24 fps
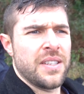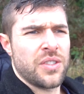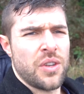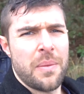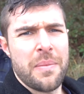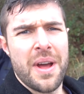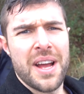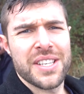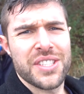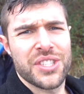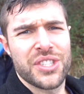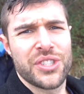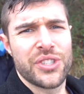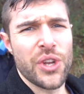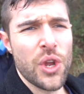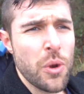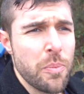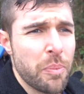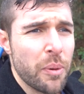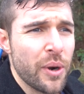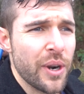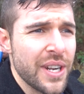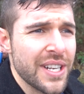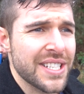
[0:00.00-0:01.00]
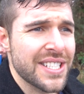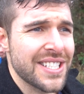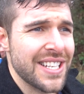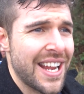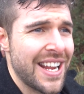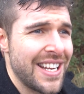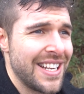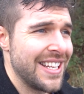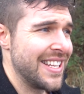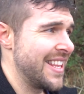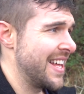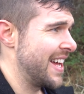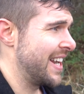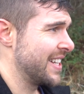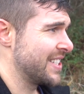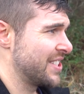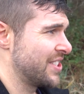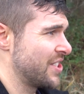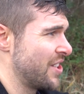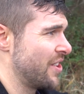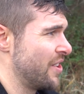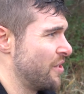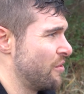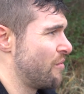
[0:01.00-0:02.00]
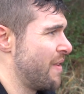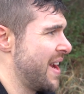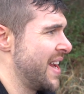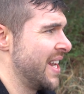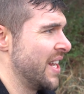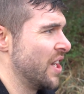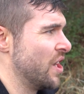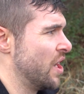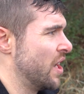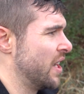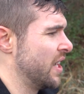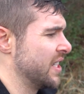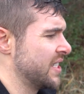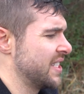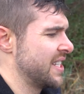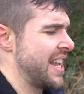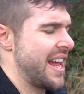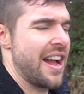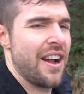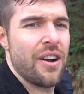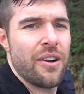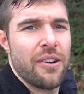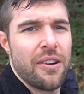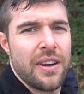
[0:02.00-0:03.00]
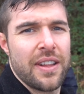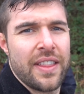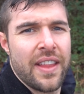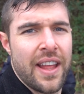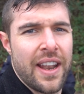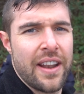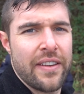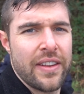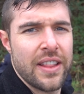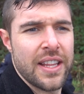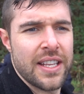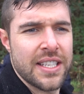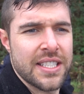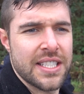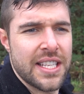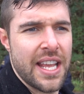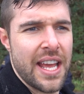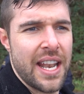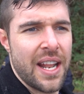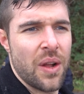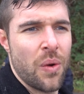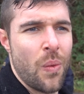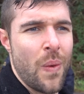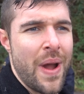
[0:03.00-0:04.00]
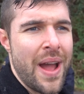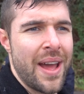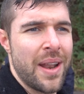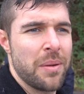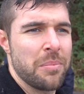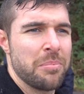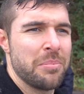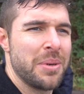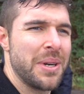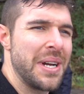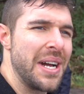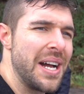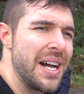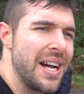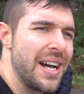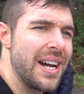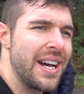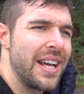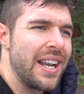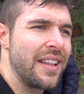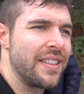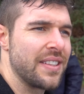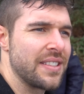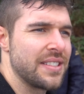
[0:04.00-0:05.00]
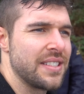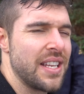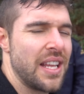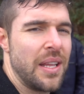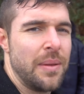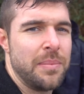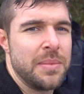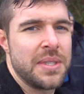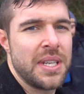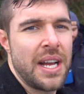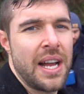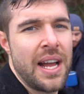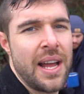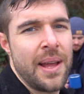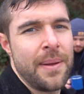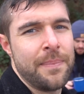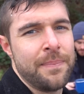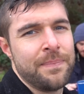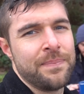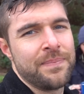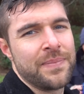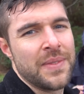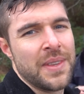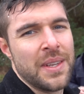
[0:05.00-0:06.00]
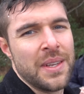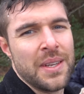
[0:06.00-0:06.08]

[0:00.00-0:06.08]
So I'm not super excited that it started raining on us now and that everything's getting wet, but at the same time,